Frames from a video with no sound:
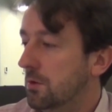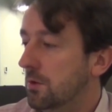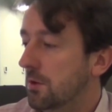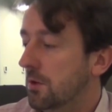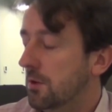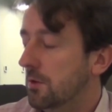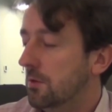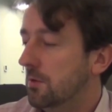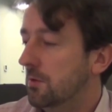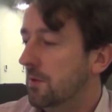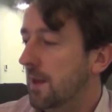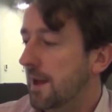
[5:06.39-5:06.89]
The
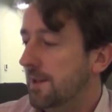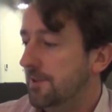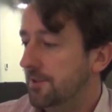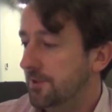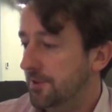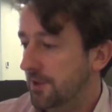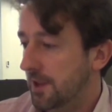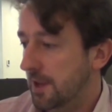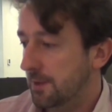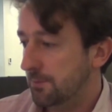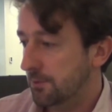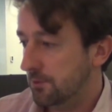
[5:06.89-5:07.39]

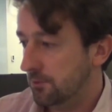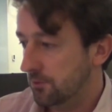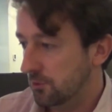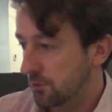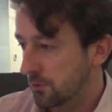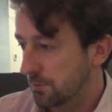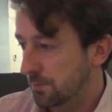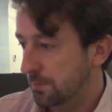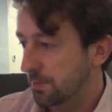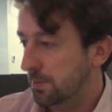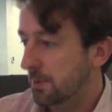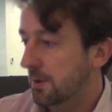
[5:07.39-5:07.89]
landscape
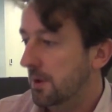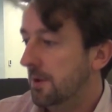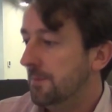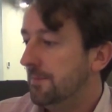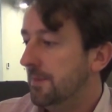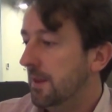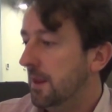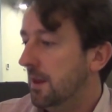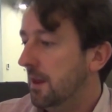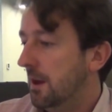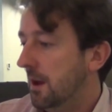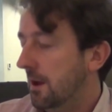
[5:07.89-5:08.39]

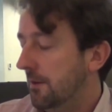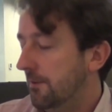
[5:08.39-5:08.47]
group,